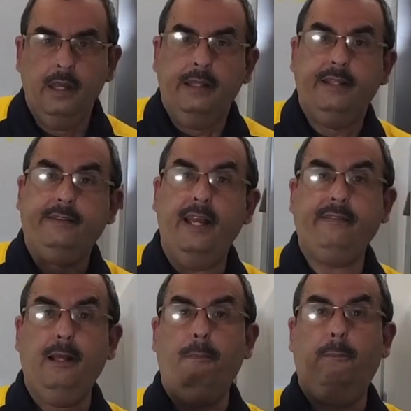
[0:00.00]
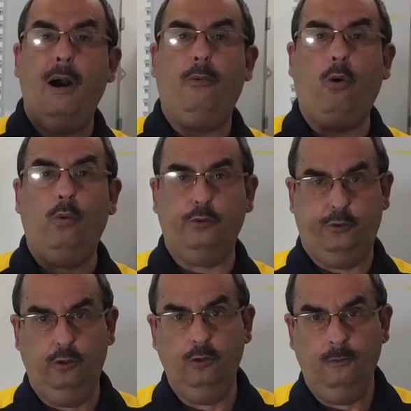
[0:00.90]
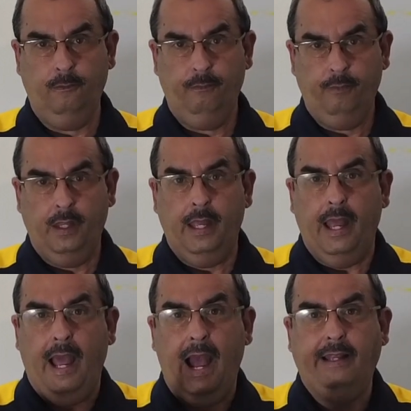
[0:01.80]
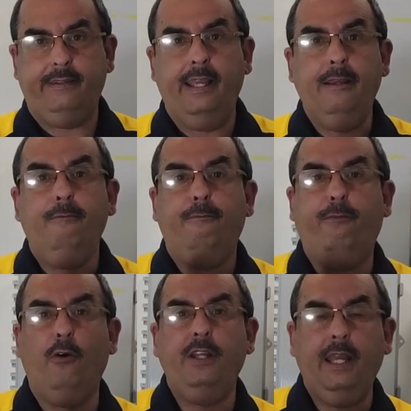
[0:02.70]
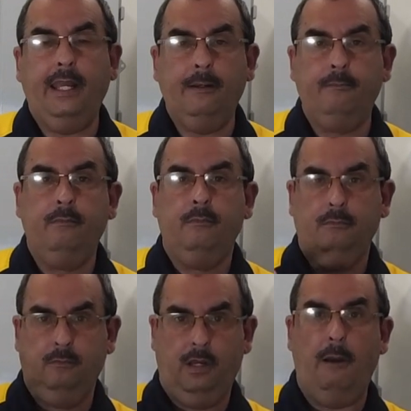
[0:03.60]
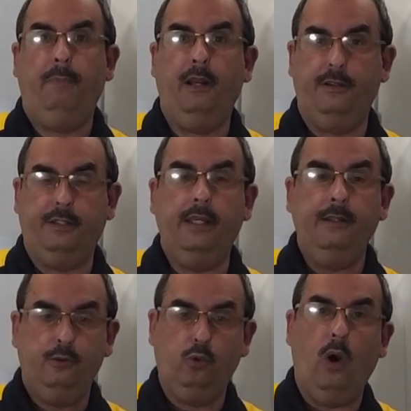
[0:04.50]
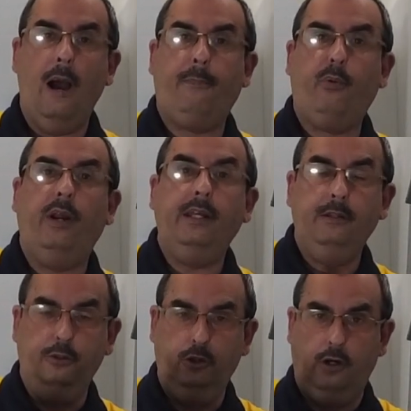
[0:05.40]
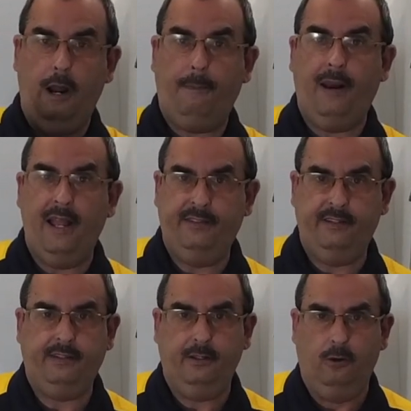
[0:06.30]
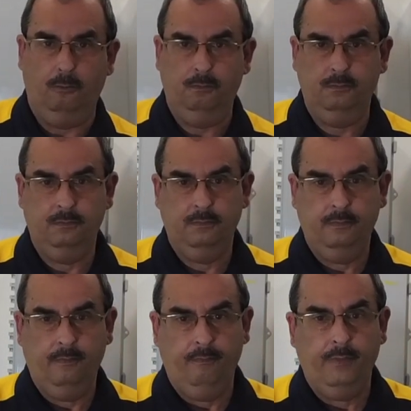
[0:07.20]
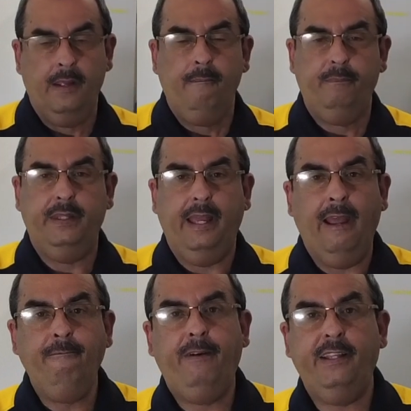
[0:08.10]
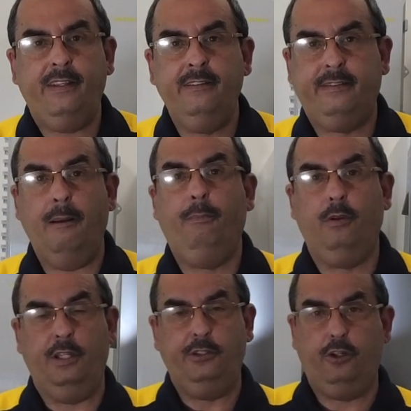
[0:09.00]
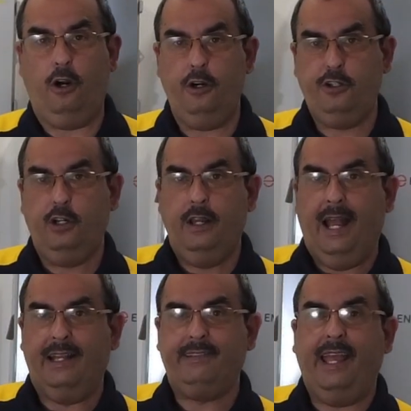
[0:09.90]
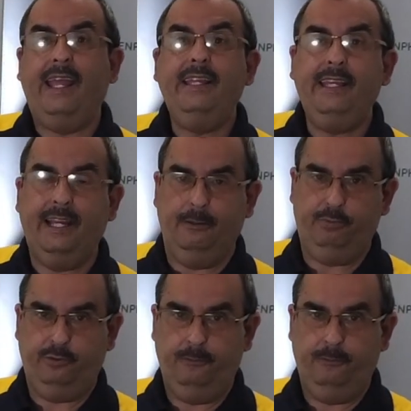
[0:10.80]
The Tesla PowerWall 2 has a 40 amp ability to operate your appliances at home. The Enphase Ensemble in charge has 80 amps.